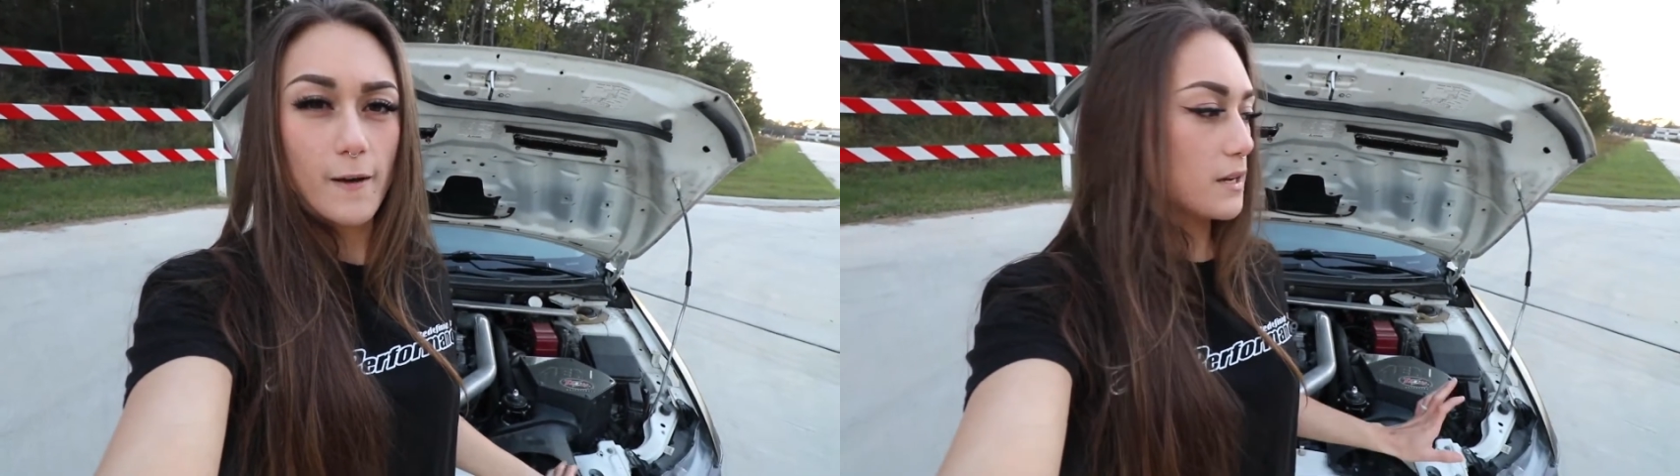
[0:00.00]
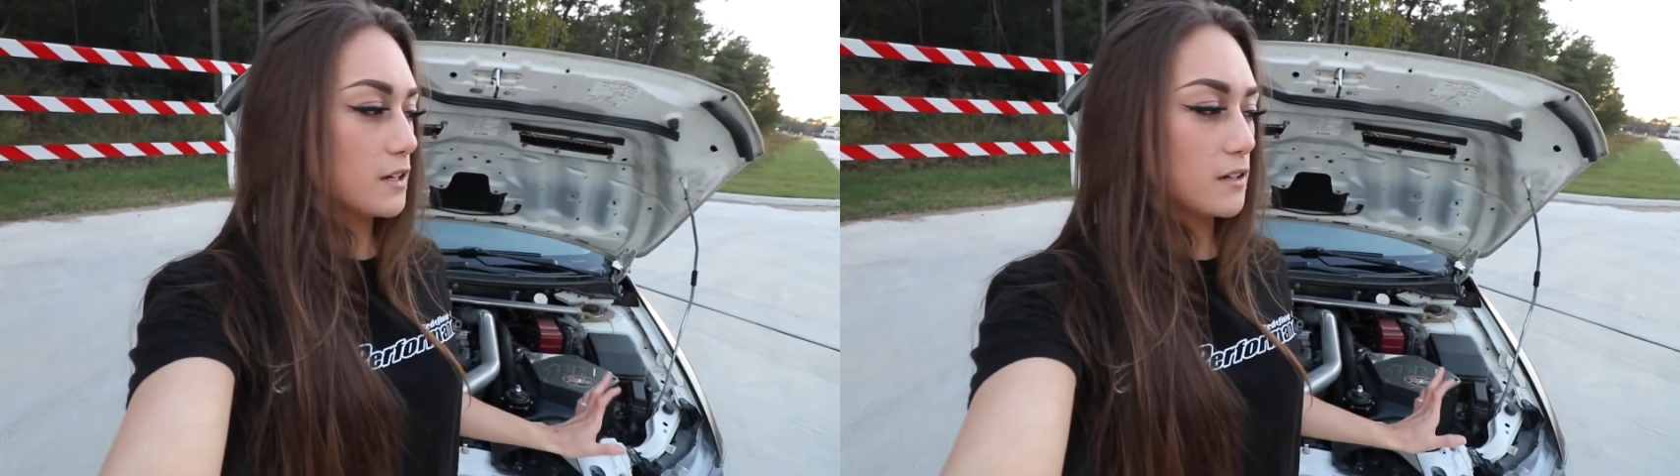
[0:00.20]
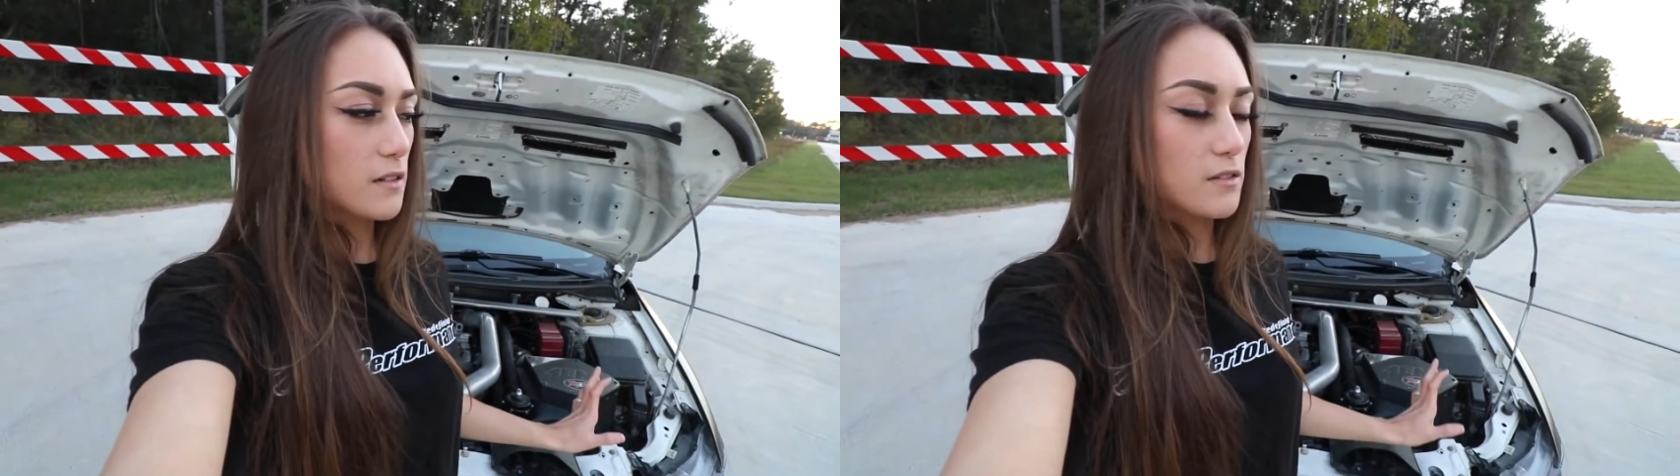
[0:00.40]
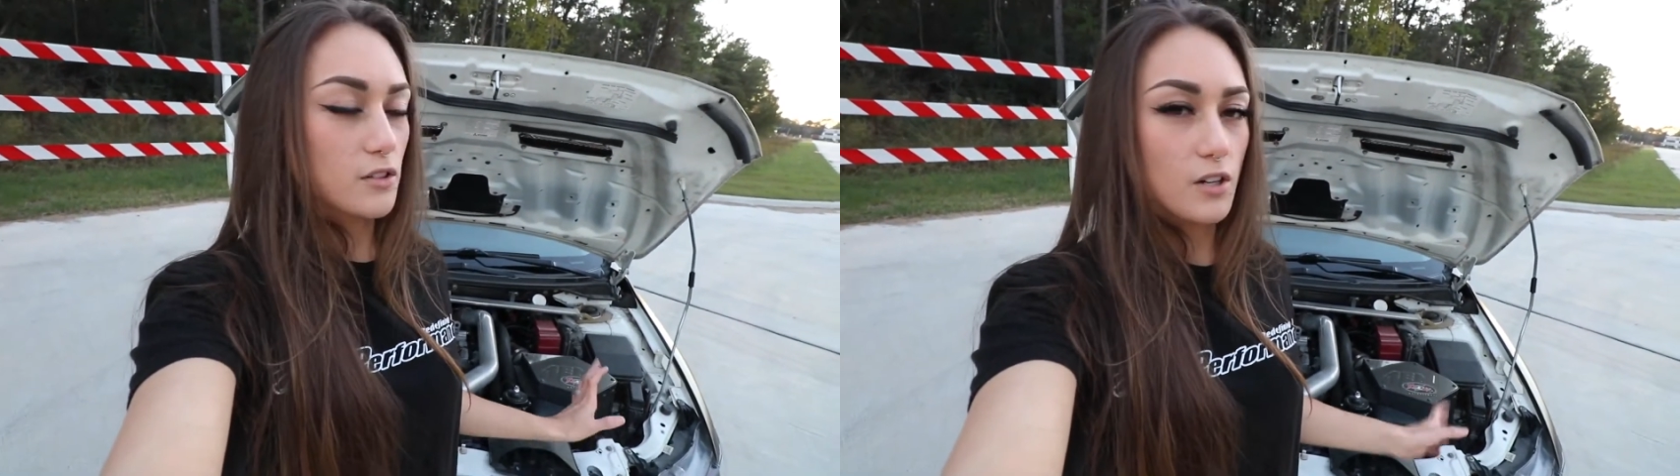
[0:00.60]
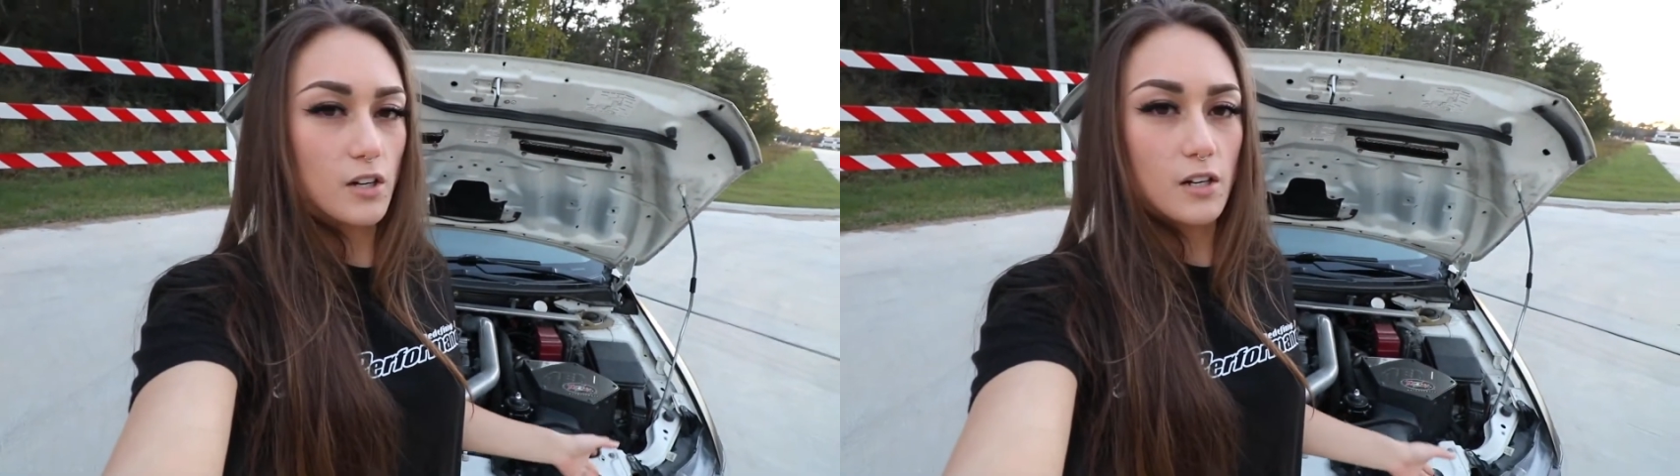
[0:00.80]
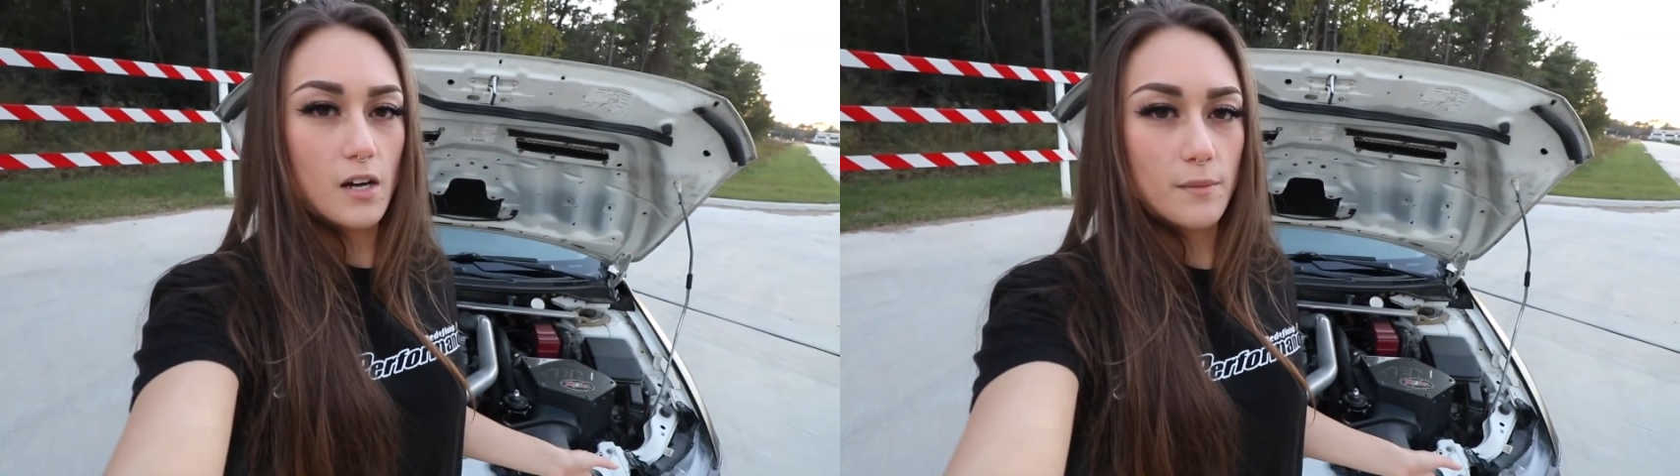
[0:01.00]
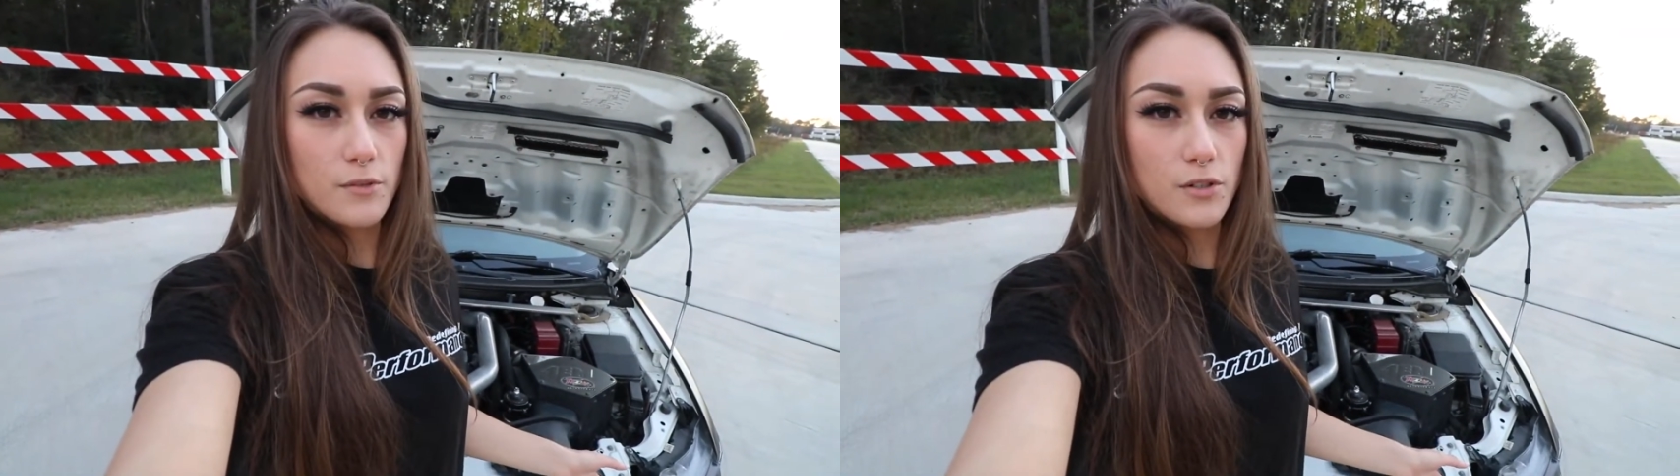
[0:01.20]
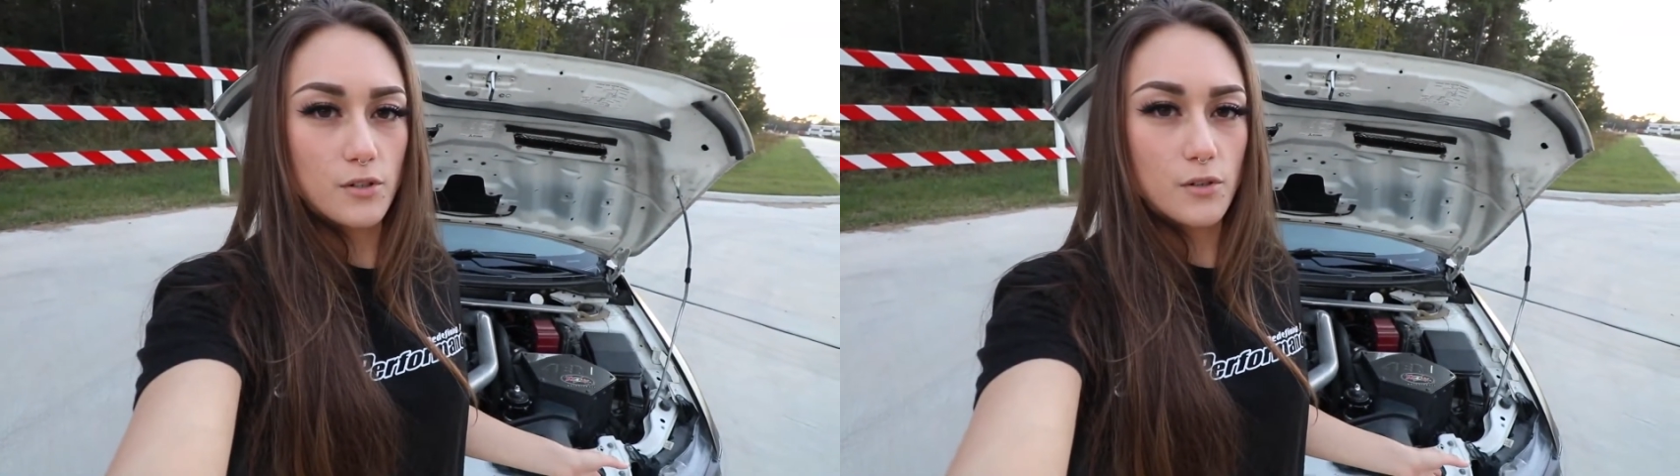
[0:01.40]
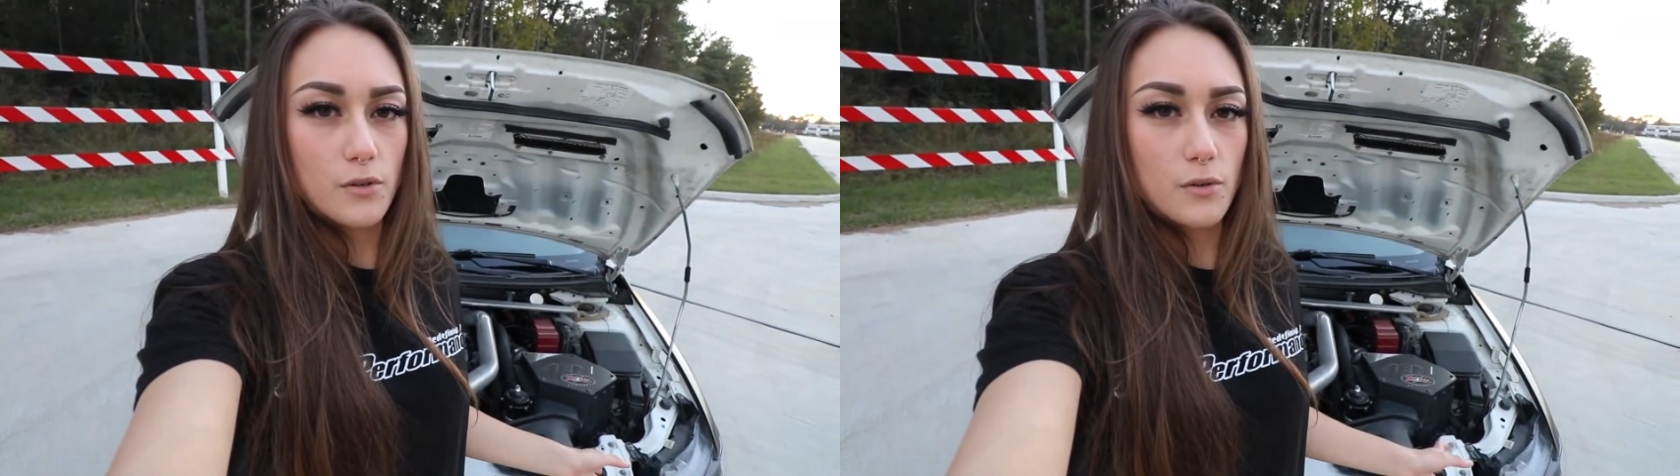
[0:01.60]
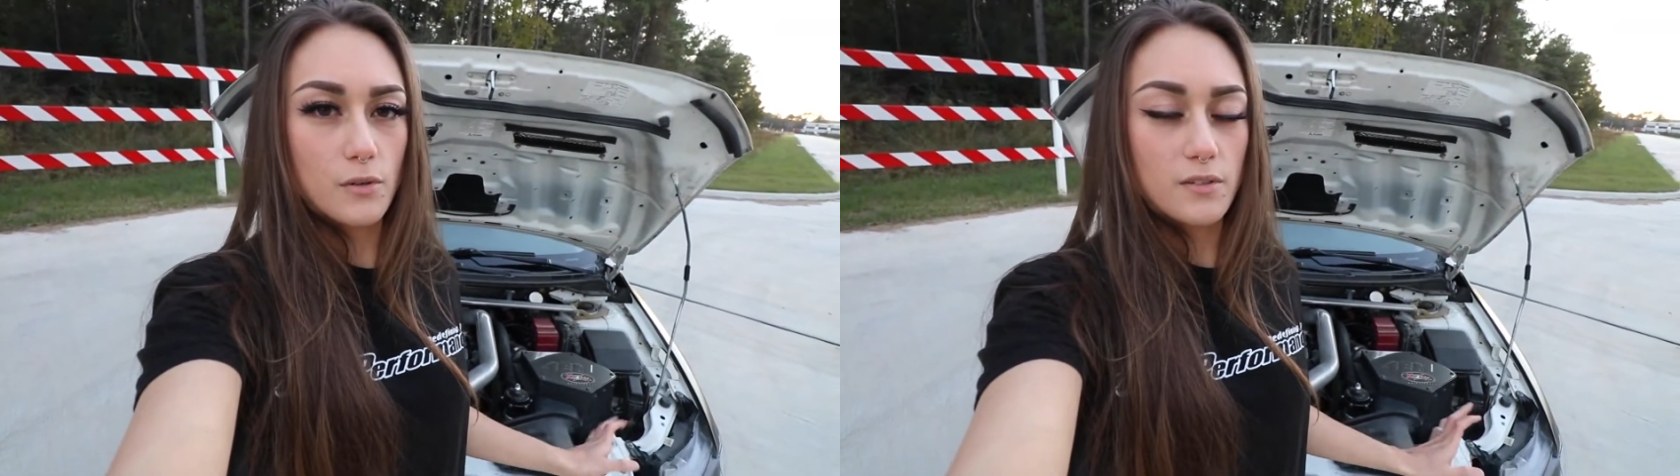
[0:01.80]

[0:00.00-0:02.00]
It is good up to